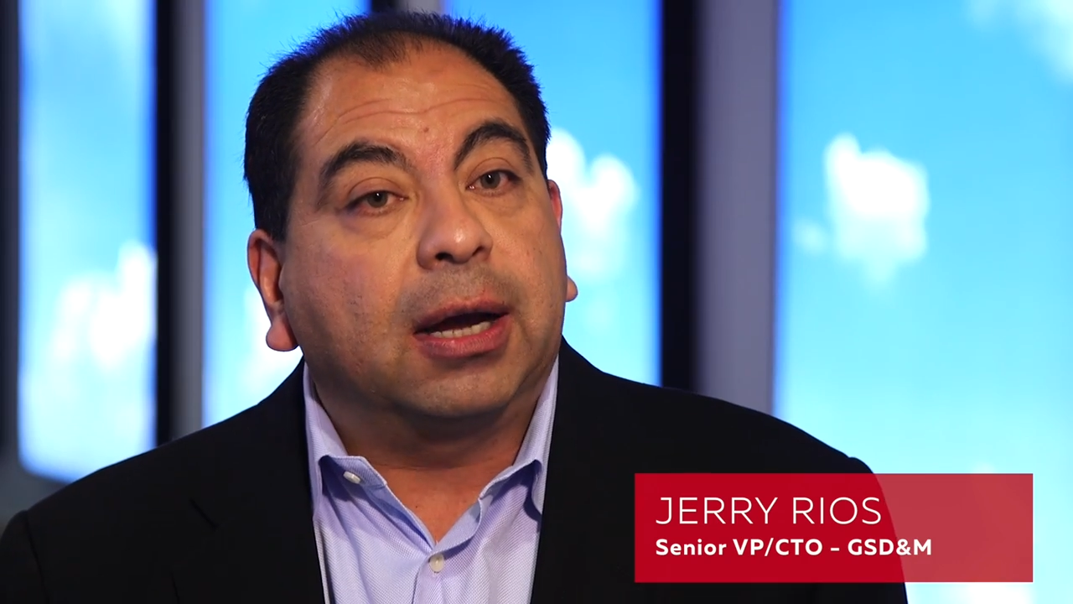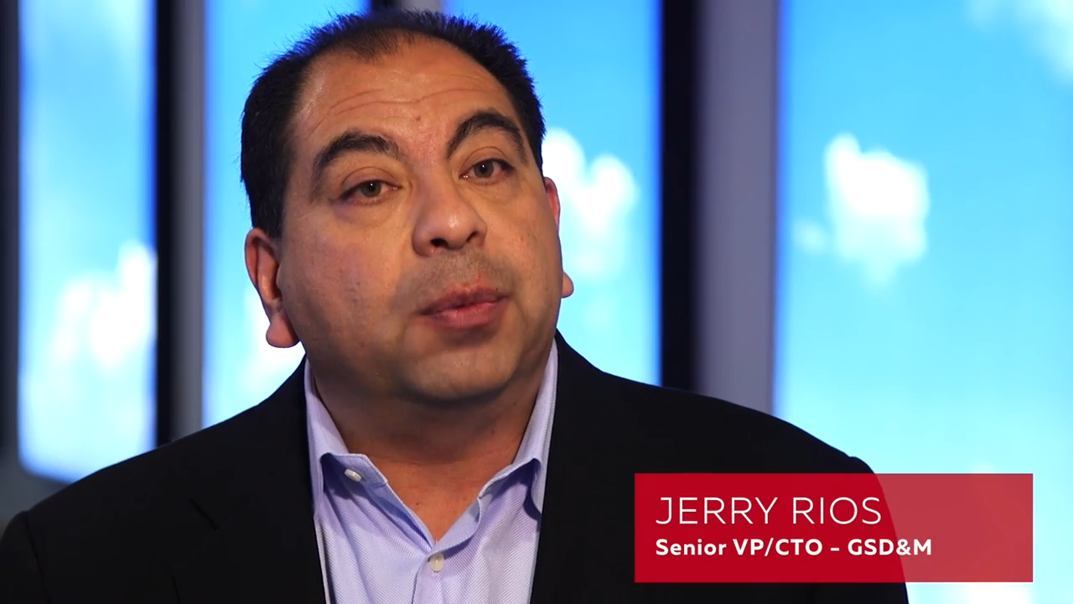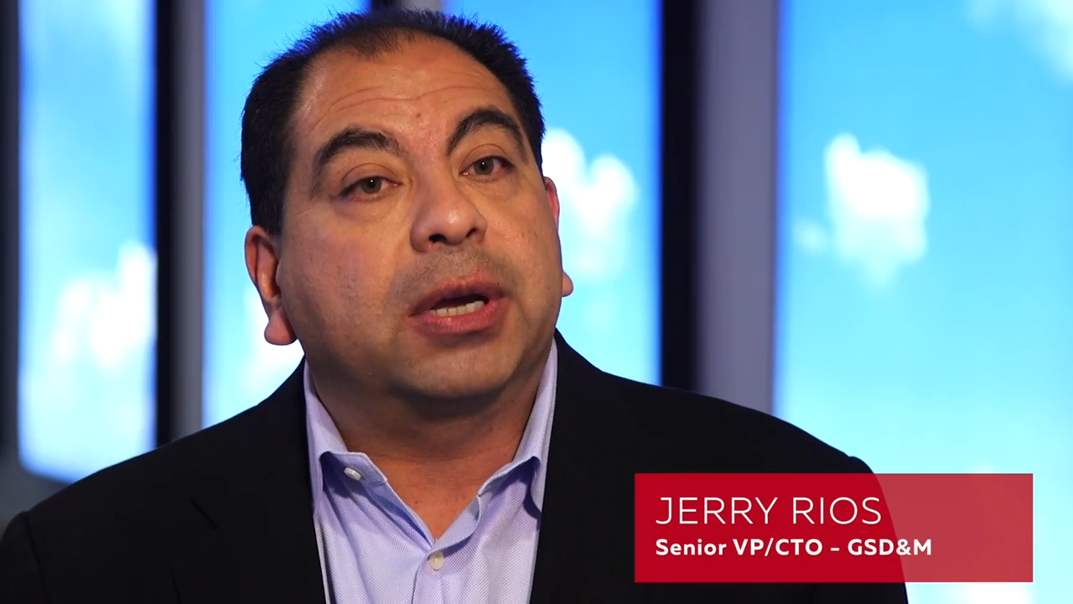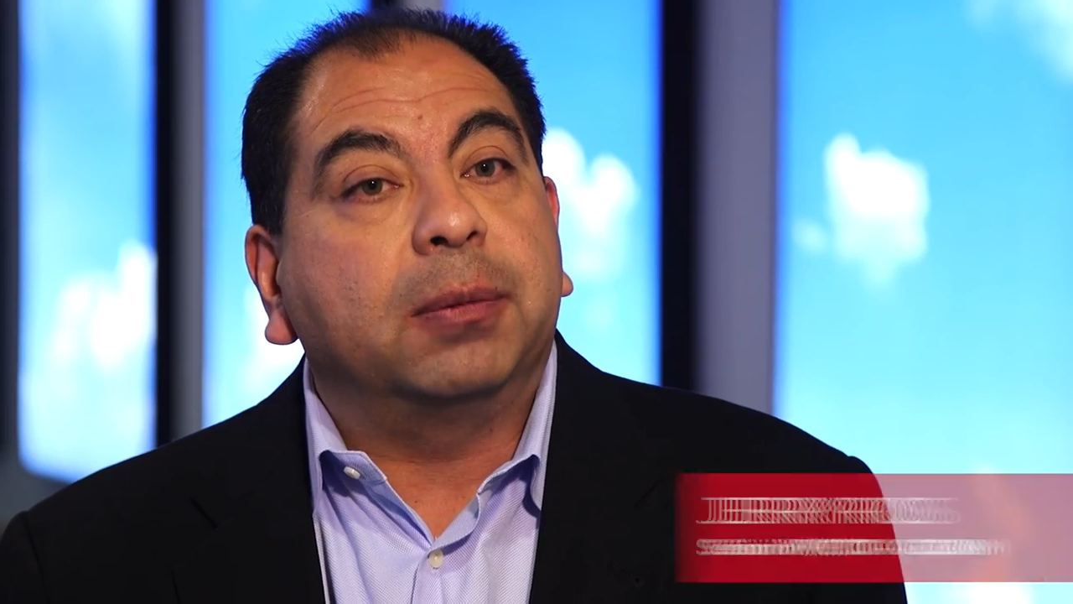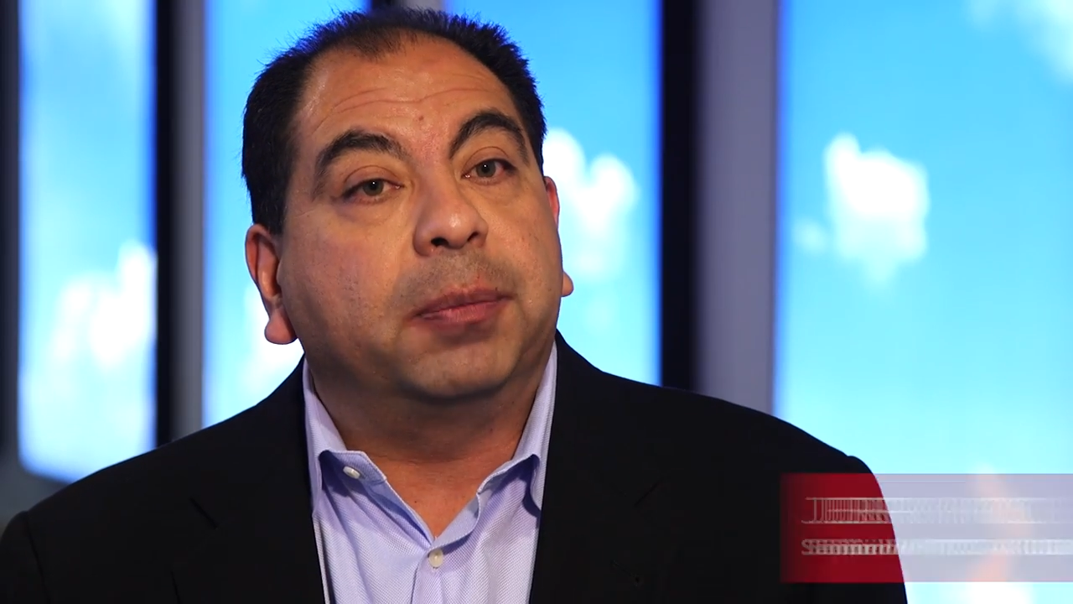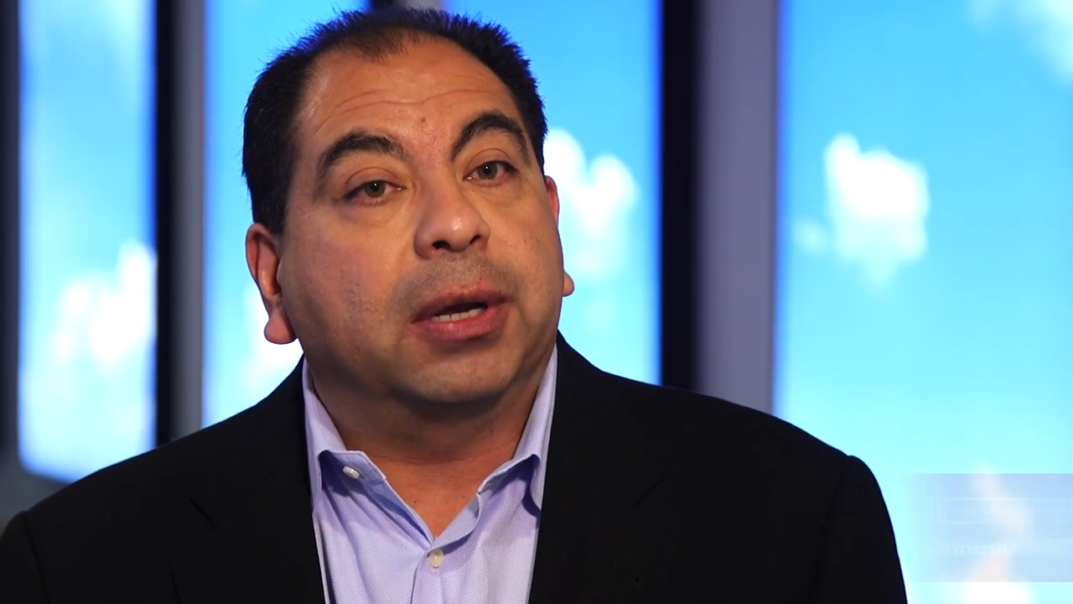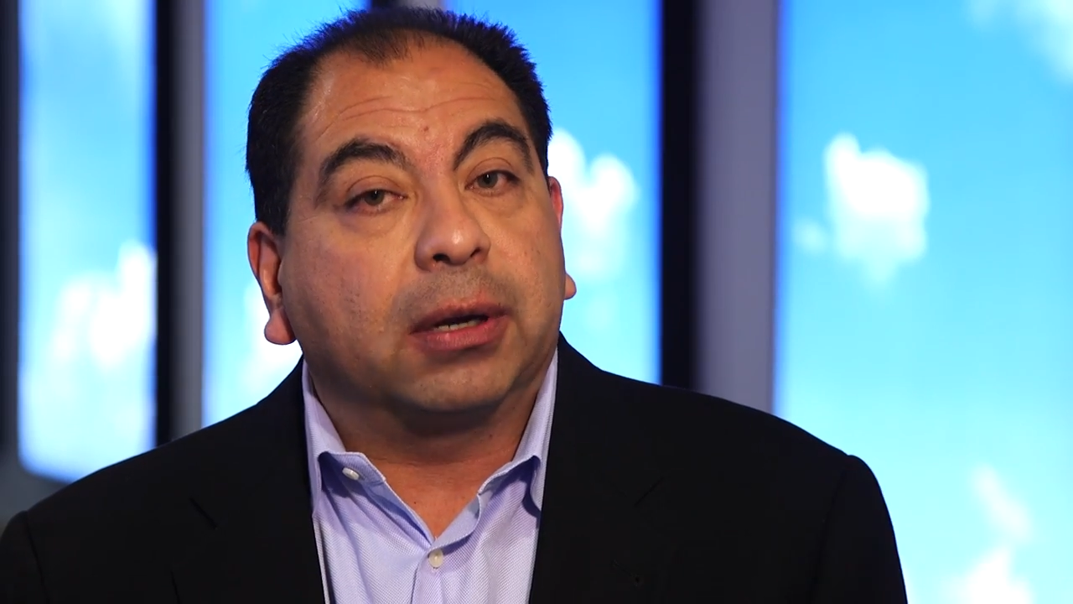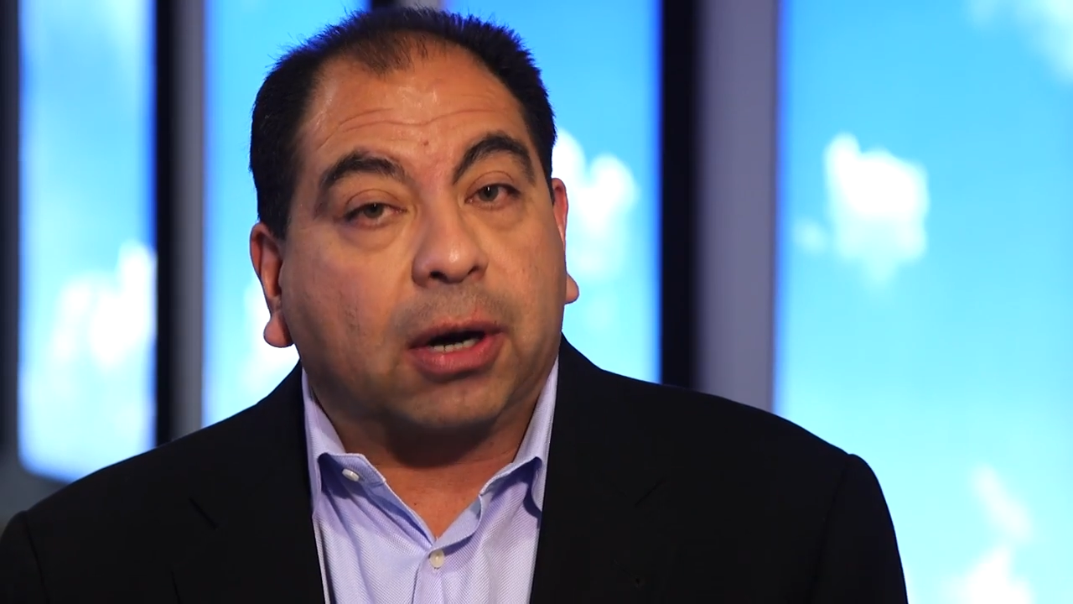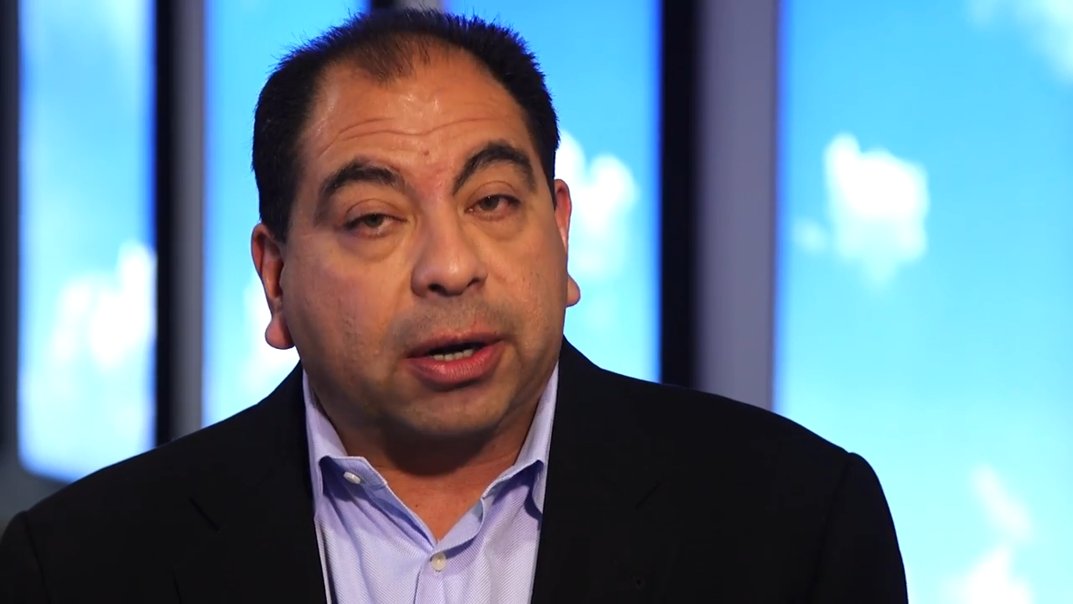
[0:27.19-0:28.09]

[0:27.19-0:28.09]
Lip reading: We can build an